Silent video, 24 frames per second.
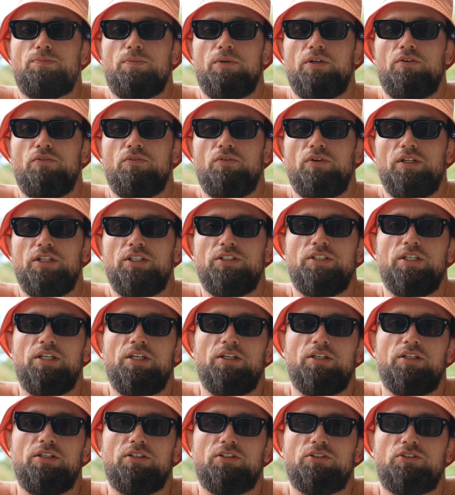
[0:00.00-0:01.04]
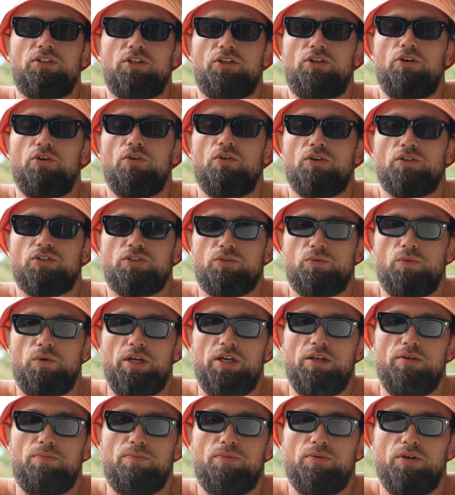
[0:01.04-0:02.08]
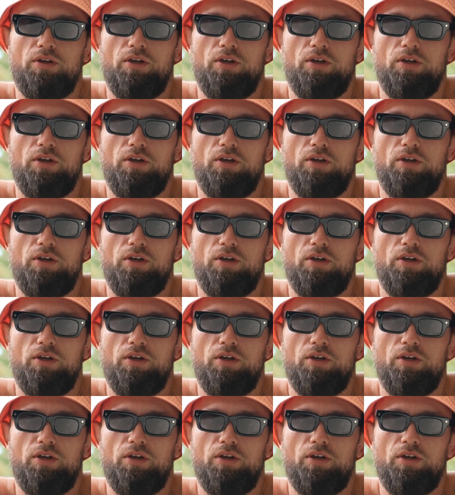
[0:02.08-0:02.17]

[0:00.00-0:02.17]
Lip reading: but he really did secure a sweep